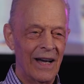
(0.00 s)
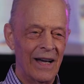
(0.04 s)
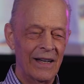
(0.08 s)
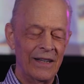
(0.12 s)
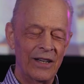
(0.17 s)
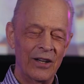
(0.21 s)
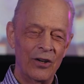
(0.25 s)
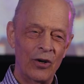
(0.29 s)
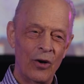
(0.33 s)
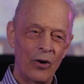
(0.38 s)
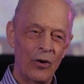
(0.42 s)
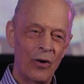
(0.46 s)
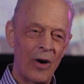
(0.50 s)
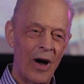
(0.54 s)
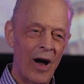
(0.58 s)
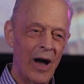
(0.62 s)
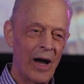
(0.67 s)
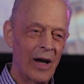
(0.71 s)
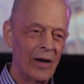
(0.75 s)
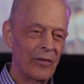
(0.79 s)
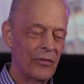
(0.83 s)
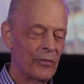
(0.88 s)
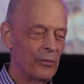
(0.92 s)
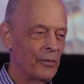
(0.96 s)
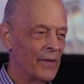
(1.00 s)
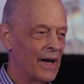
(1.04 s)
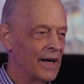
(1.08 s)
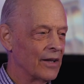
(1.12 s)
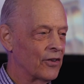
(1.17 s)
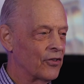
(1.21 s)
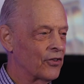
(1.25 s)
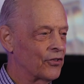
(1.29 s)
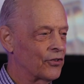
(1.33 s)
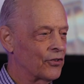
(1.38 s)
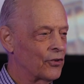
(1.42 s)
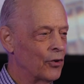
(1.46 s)
And you know, I've
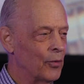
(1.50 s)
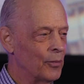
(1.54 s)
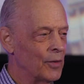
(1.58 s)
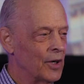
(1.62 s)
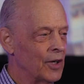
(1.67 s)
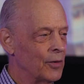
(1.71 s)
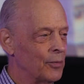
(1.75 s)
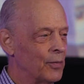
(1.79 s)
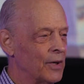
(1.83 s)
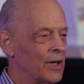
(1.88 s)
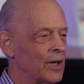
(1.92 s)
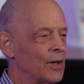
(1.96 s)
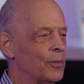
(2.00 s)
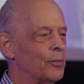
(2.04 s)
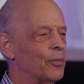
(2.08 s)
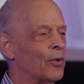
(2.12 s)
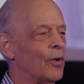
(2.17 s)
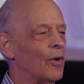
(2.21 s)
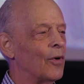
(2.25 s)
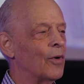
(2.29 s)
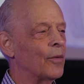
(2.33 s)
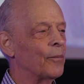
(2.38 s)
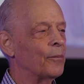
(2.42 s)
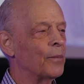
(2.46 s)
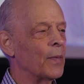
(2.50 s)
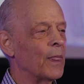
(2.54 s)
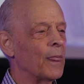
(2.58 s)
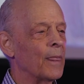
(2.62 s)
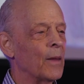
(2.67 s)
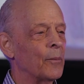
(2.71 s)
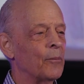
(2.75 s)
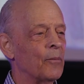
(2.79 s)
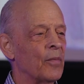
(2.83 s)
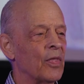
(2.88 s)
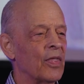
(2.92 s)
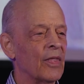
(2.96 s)
met so many people
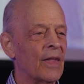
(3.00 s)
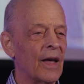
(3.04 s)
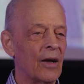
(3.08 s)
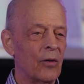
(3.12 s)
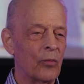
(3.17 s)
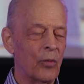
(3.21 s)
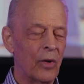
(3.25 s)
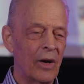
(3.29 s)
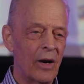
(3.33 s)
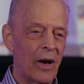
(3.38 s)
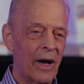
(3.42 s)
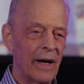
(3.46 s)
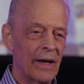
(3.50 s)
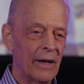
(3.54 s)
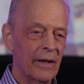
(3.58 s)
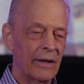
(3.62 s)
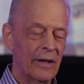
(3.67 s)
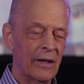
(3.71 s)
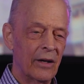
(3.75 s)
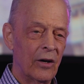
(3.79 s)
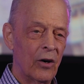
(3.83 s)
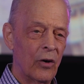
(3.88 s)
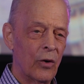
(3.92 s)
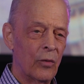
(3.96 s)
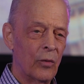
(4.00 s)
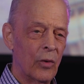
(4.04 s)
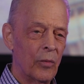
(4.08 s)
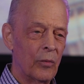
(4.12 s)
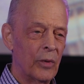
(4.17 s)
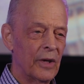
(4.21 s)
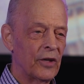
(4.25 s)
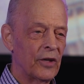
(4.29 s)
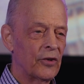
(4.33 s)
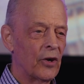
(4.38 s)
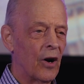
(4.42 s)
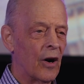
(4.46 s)
that when I, you know, when
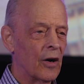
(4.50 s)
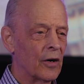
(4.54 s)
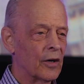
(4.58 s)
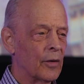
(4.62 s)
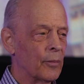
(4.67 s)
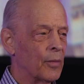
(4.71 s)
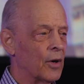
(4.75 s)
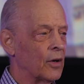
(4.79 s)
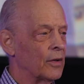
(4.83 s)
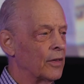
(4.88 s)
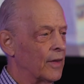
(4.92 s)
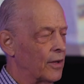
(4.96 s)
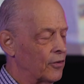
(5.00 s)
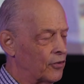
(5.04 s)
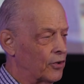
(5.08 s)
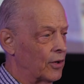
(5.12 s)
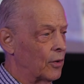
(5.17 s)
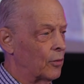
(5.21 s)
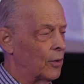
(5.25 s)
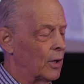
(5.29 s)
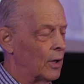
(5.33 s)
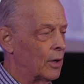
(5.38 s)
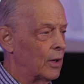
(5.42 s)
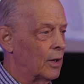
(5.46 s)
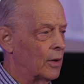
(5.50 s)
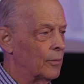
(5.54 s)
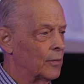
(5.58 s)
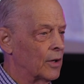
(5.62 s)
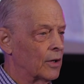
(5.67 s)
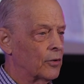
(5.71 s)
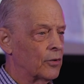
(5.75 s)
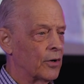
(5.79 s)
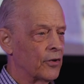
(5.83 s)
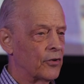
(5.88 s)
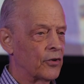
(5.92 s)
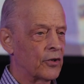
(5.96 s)
we talk about it and they say, well, I'm a
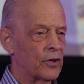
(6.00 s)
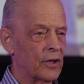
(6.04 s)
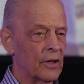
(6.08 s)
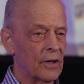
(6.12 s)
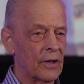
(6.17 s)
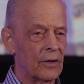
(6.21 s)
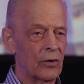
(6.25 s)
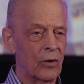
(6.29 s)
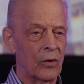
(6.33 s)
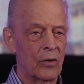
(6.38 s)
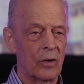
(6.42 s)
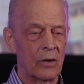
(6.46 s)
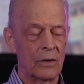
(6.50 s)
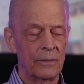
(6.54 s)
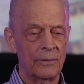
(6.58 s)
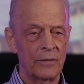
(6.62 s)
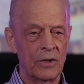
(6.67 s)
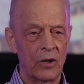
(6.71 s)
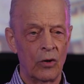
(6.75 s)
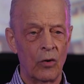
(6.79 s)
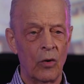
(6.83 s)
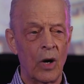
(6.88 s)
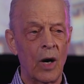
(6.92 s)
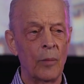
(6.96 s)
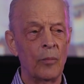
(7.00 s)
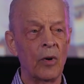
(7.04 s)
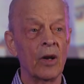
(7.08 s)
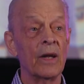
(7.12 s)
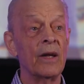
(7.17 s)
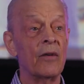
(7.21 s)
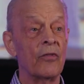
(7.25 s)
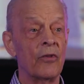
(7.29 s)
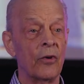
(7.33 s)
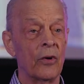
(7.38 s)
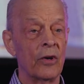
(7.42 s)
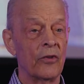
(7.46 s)
Christian or, you know, I
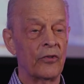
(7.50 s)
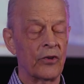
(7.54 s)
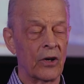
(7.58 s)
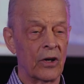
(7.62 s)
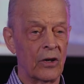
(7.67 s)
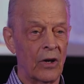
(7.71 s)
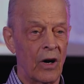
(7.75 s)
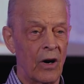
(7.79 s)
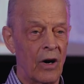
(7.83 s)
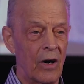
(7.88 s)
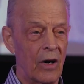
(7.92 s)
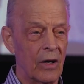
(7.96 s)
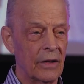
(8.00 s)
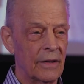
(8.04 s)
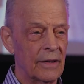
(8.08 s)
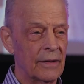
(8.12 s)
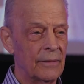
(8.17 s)
believe there is a God.